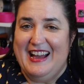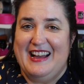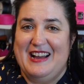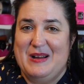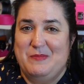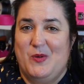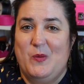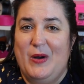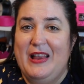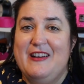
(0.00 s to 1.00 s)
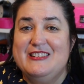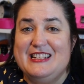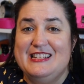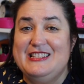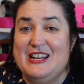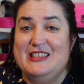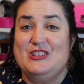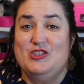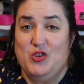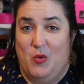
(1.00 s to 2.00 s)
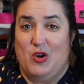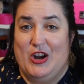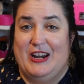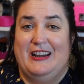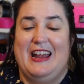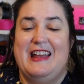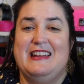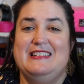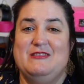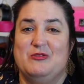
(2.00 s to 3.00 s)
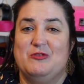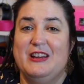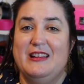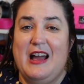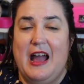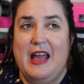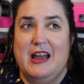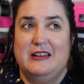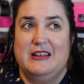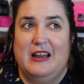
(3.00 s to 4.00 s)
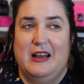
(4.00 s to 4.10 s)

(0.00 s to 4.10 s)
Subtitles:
while I was inside the store, and I didn't realize I had